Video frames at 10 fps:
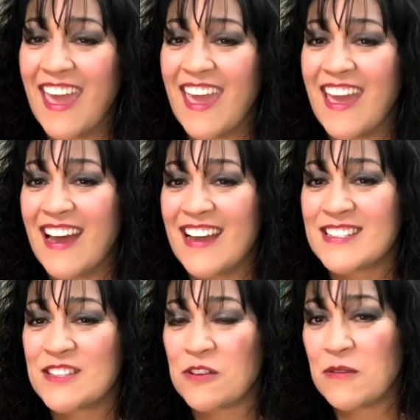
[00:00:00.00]

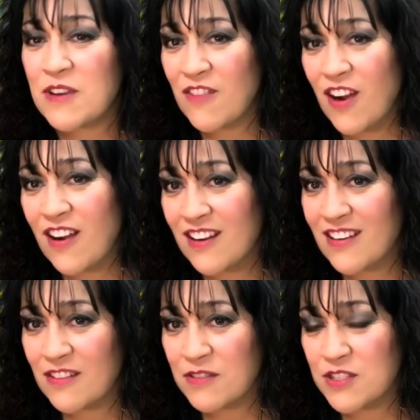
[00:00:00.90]
And during one of
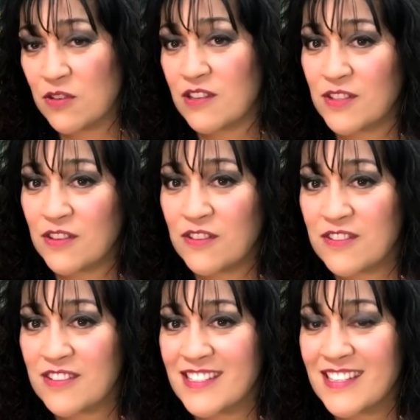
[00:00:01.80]
our restorative
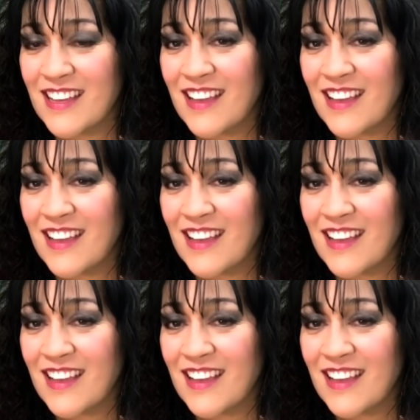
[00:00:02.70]
circles,